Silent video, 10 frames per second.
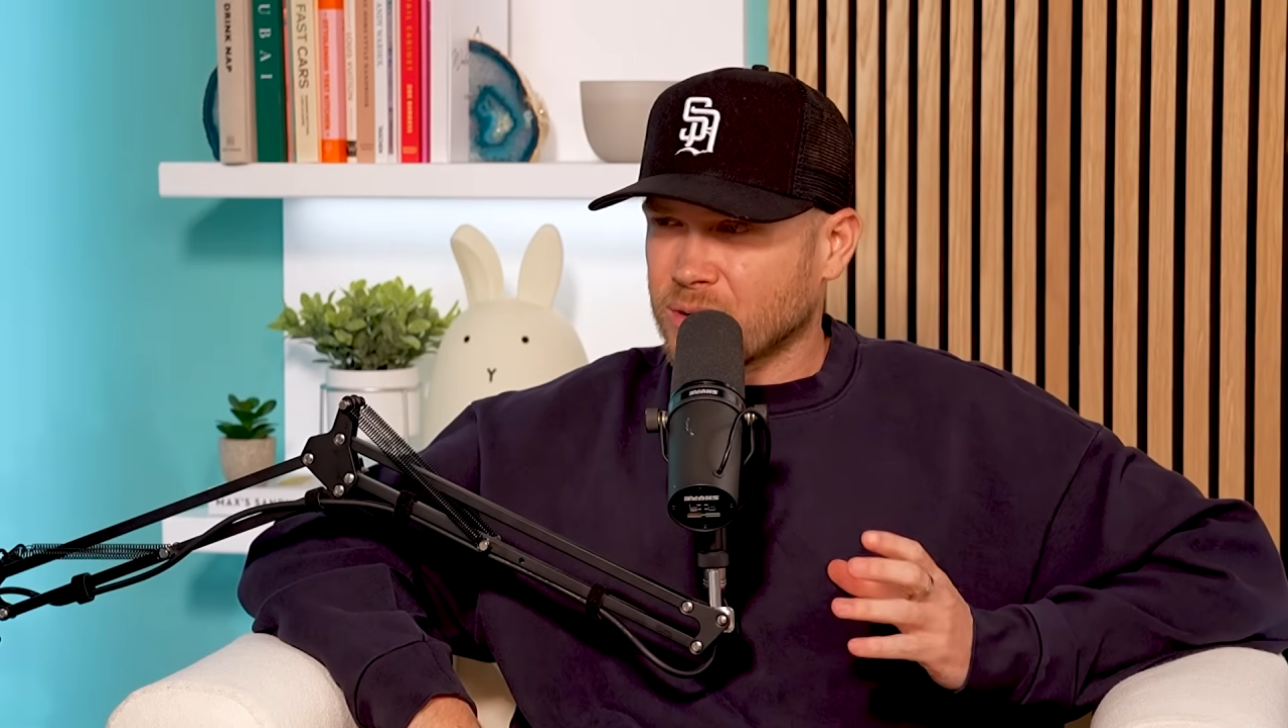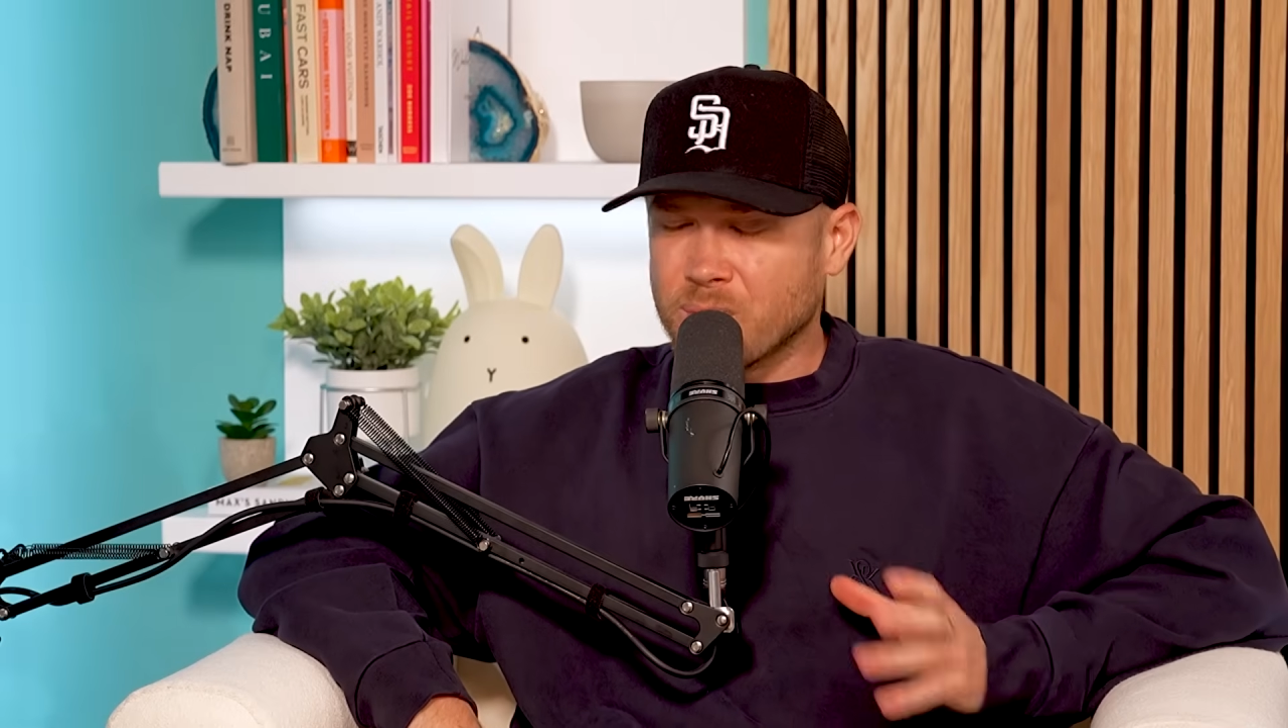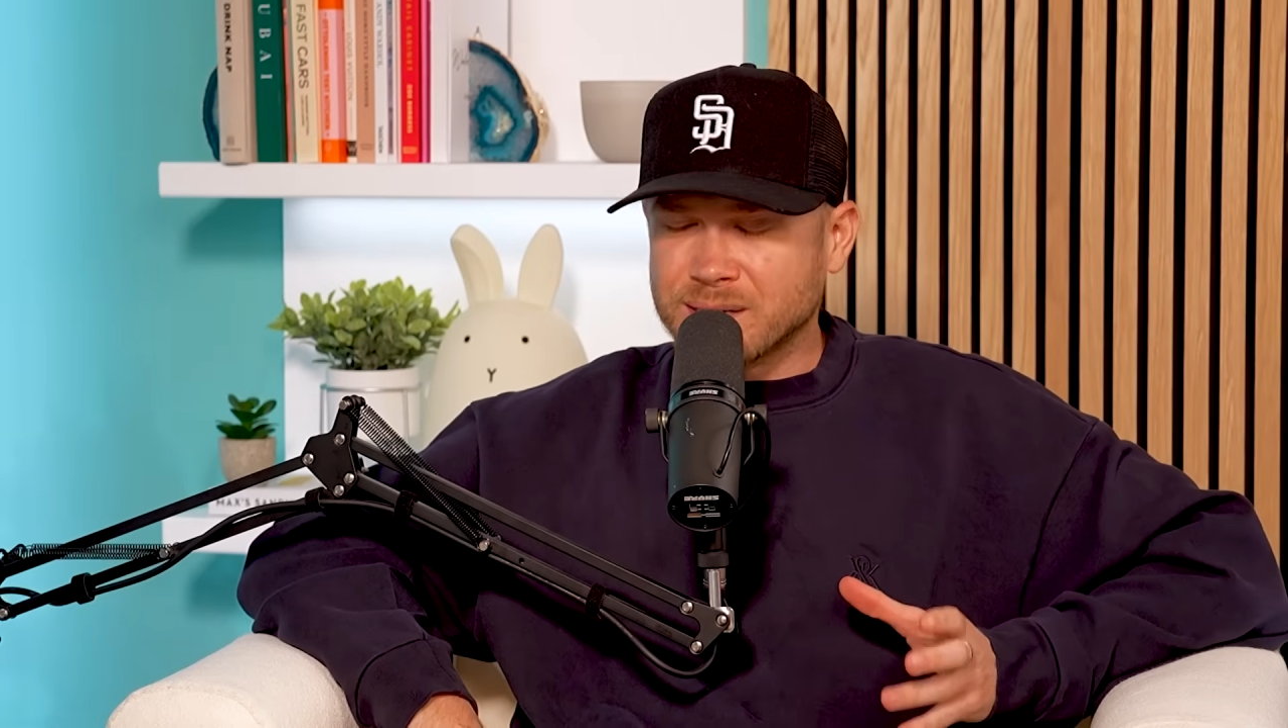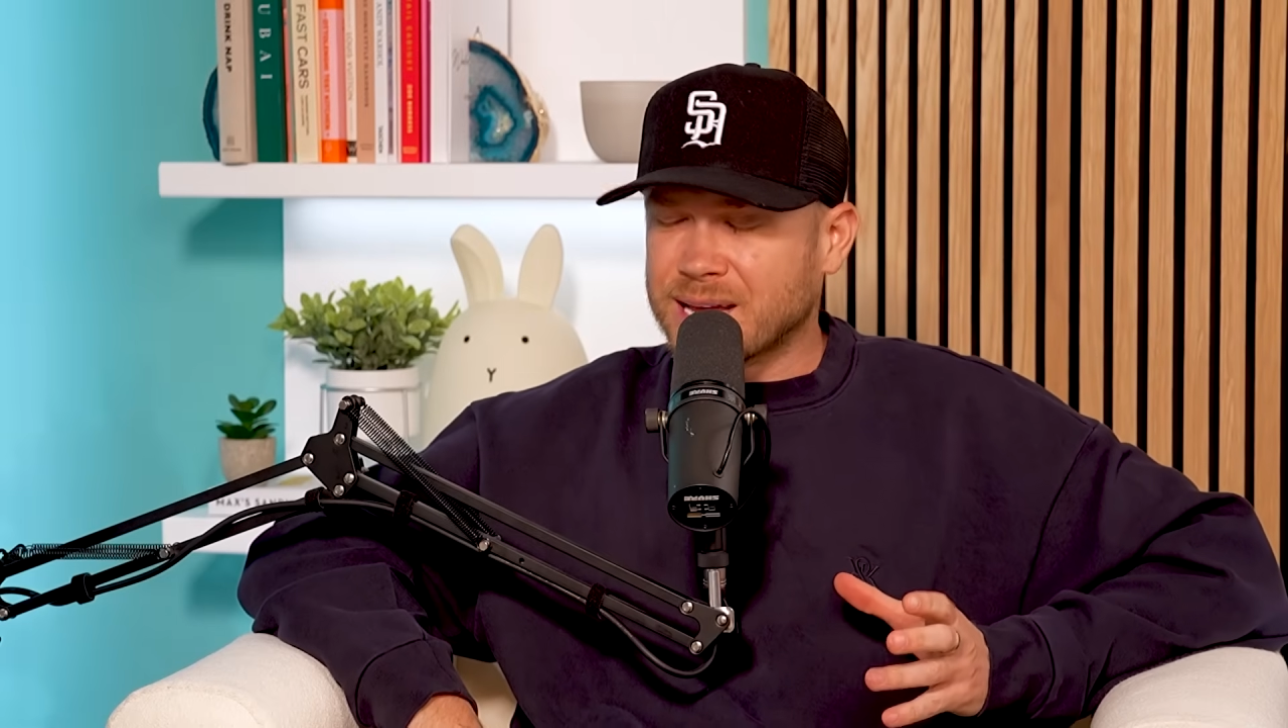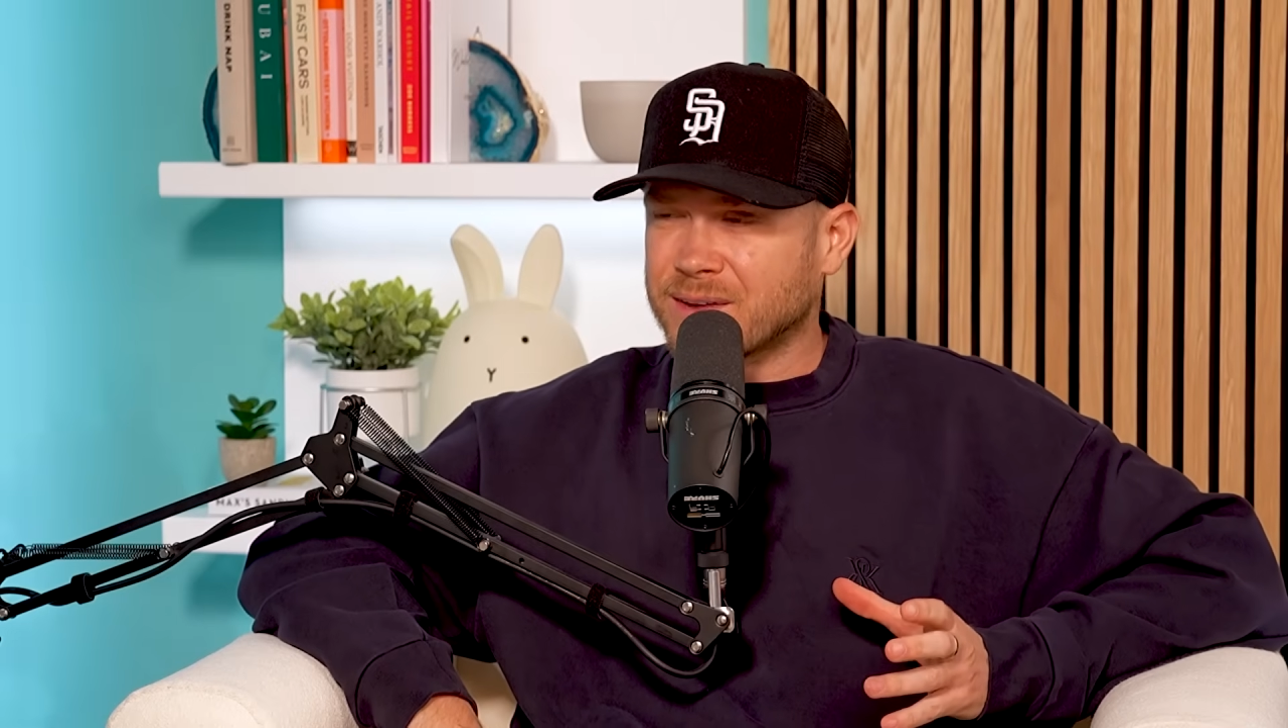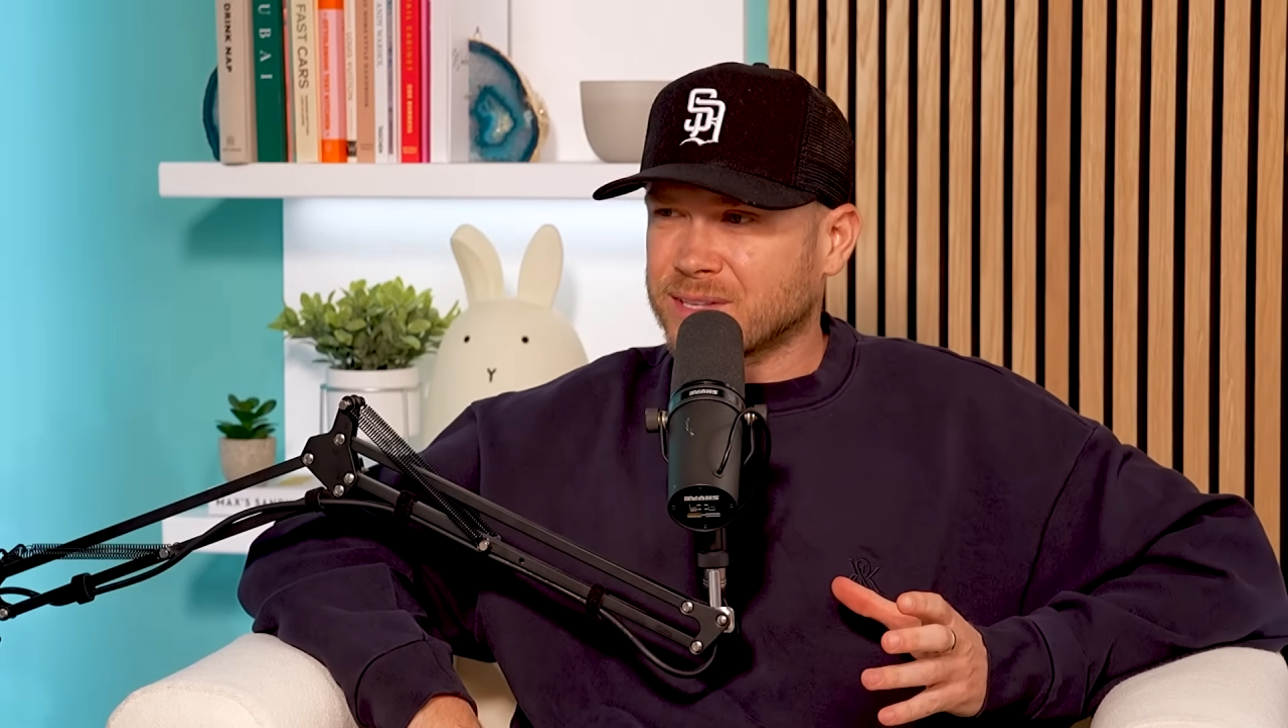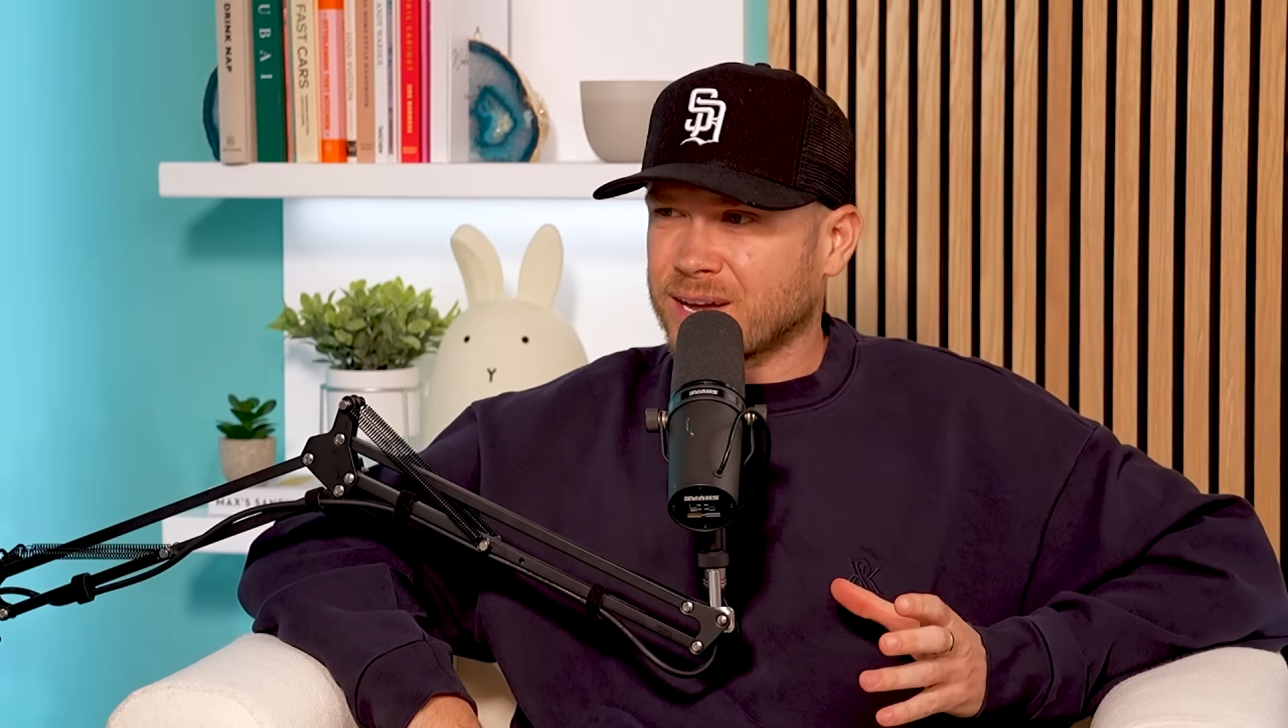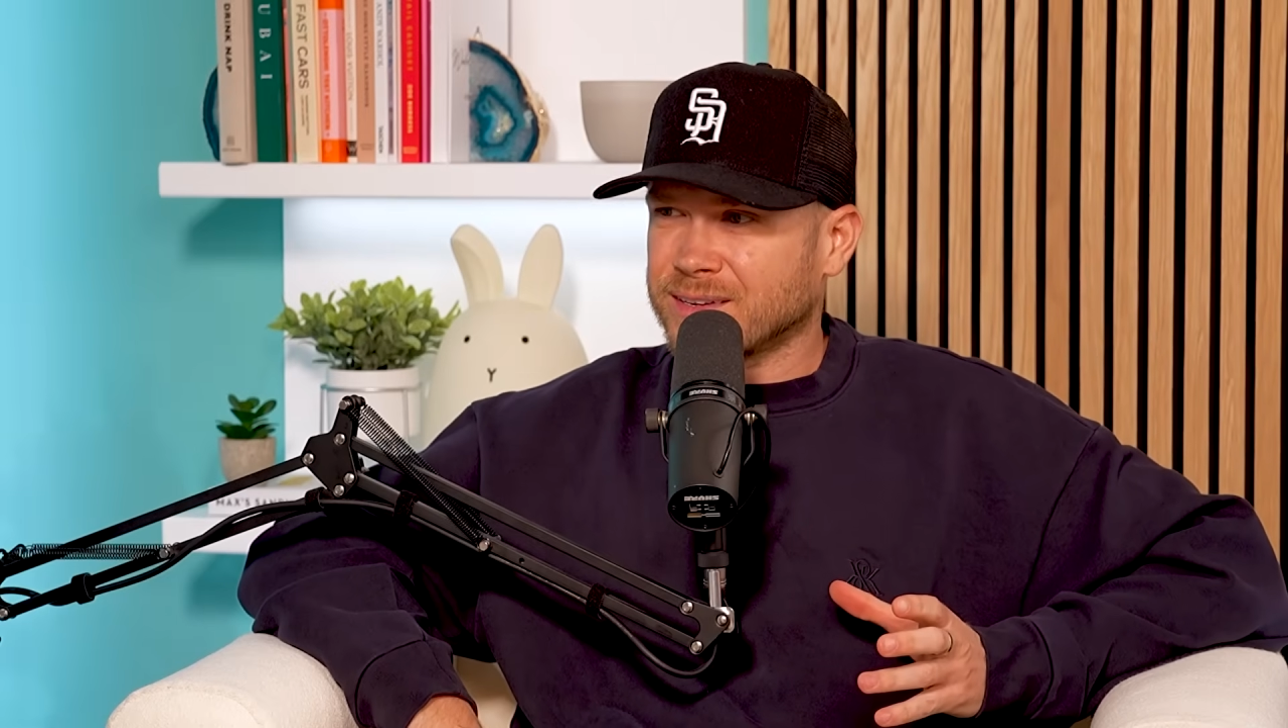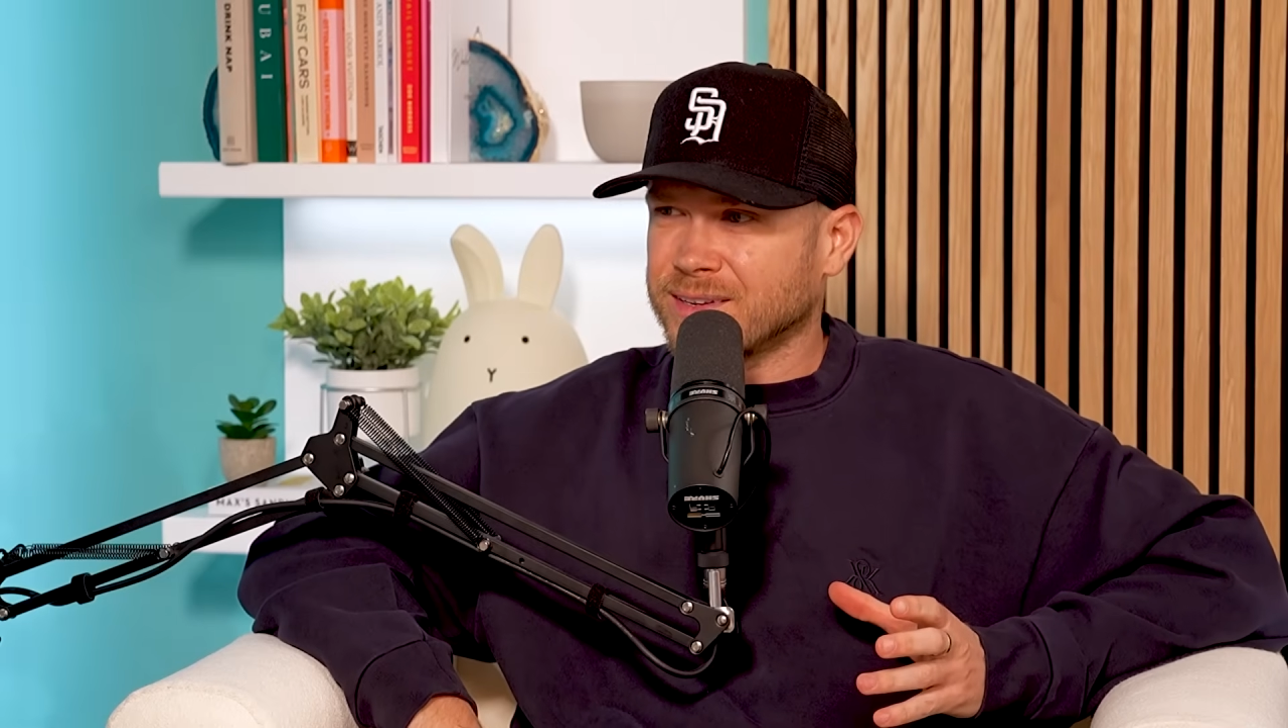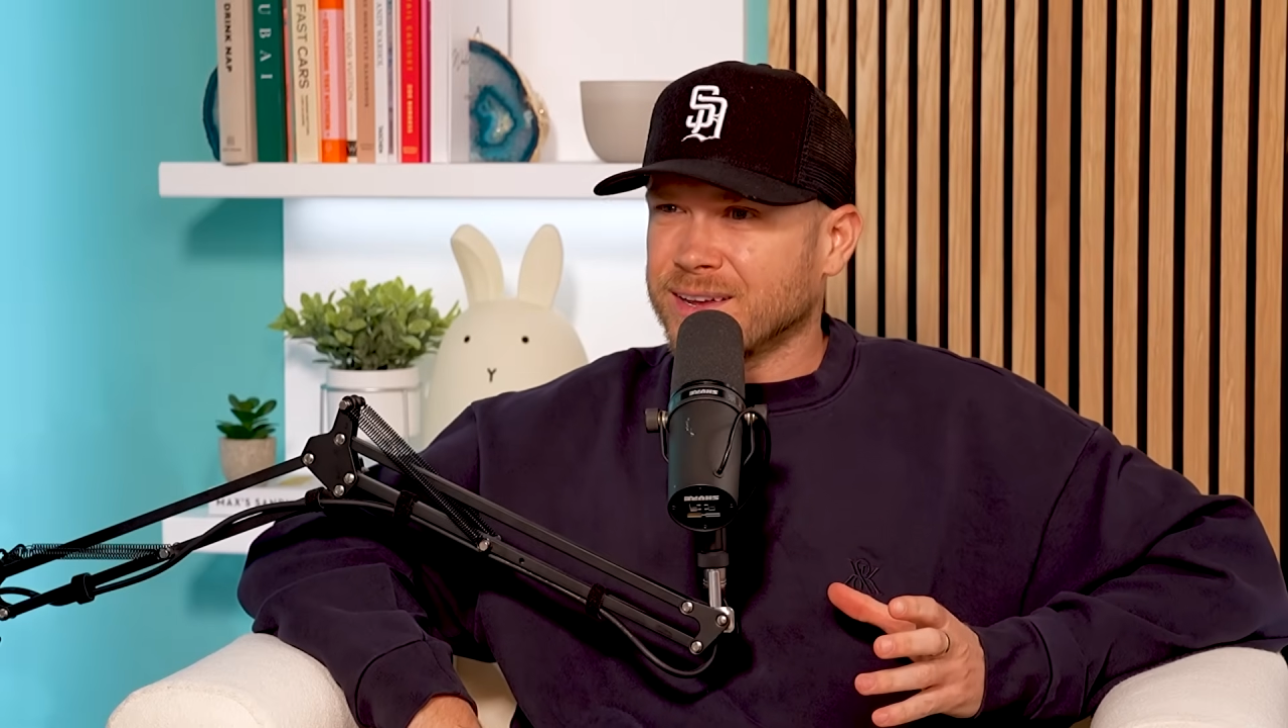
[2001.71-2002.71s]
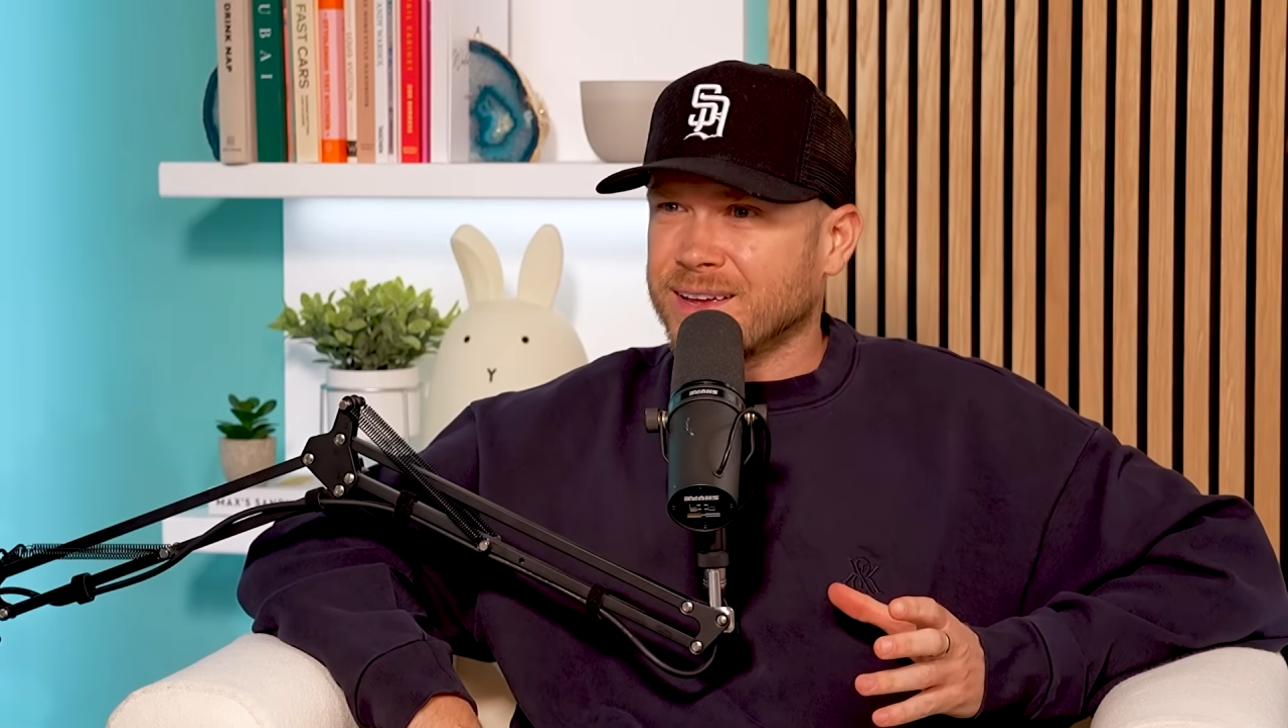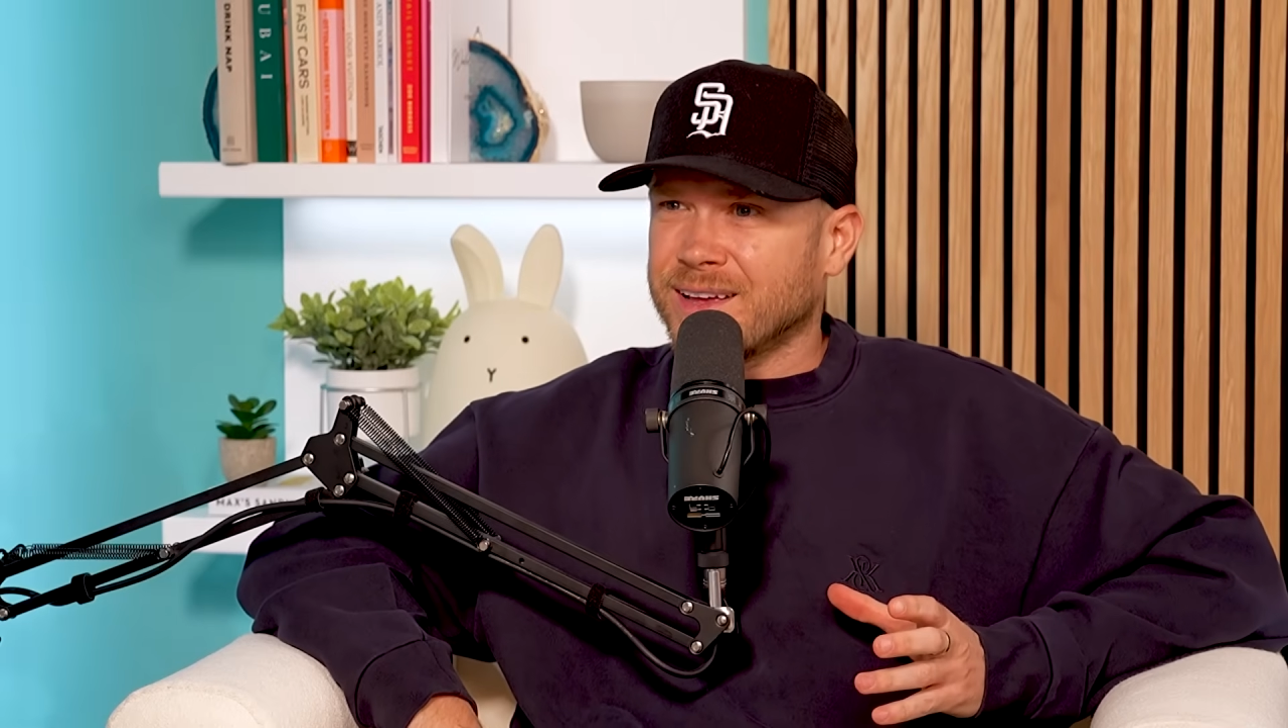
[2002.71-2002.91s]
Always have done.